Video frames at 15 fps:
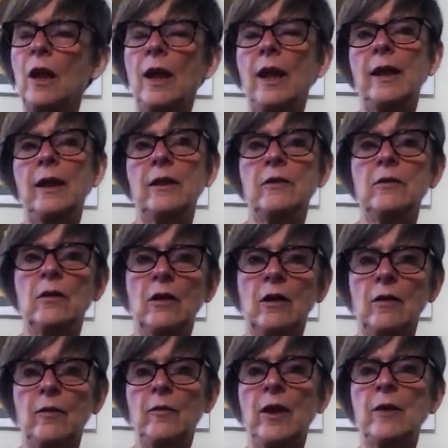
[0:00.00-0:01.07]
a
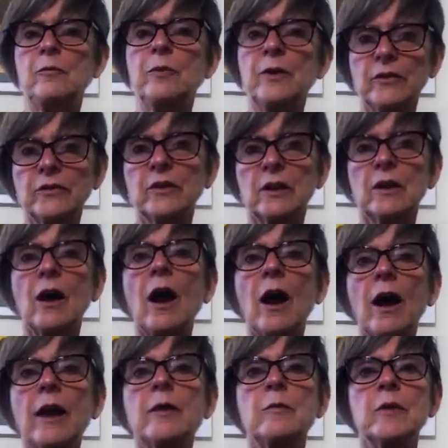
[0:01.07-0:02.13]
uh, and built an
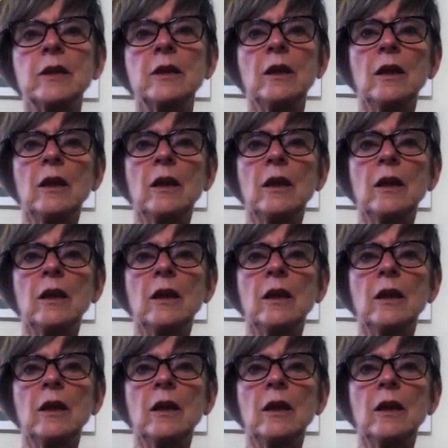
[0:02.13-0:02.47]
economy